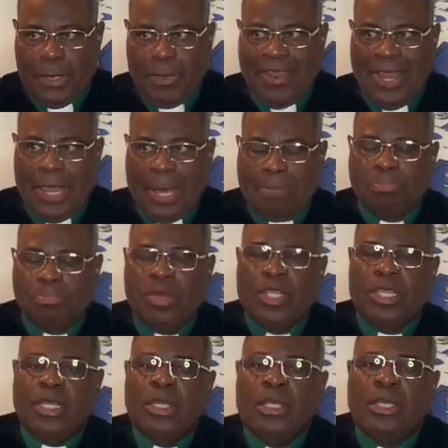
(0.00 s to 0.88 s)
right?
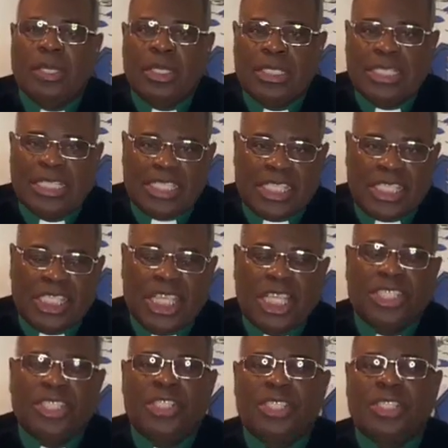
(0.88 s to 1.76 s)

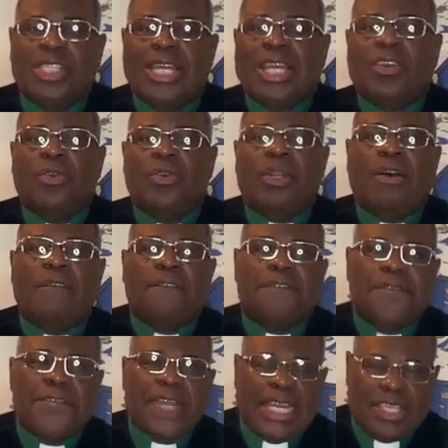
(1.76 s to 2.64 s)
Decisions that could
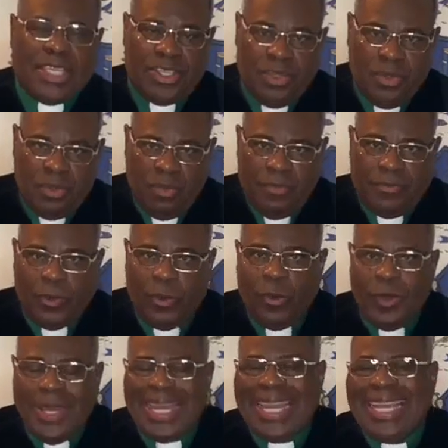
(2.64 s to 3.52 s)
affect you
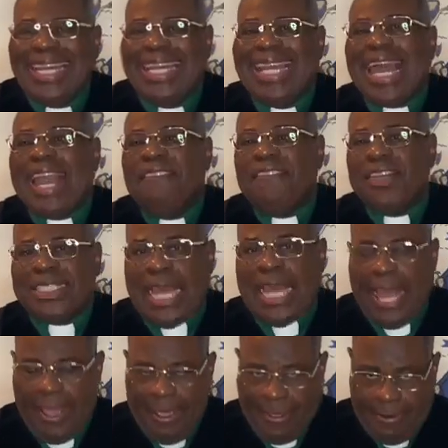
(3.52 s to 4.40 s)
for a
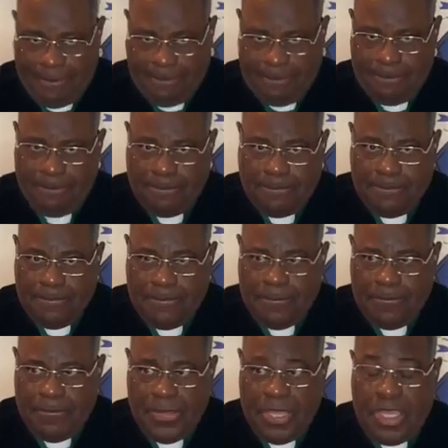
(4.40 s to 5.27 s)
lifetime.
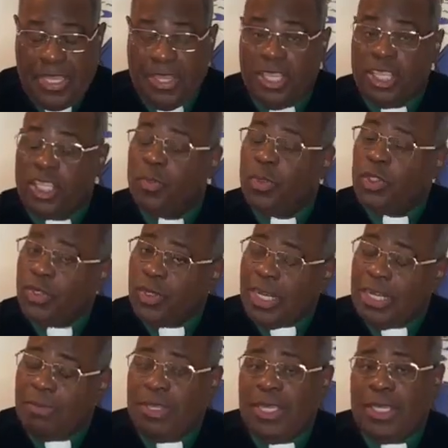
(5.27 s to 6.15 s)
And this is what
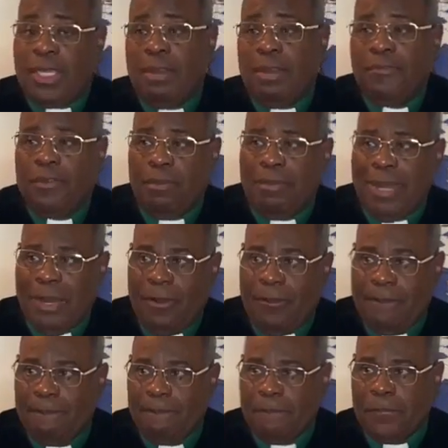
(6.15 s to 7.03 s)
you have to be careful
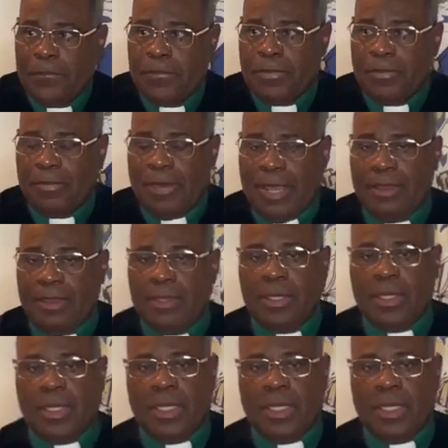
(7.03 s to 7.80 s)
about, right?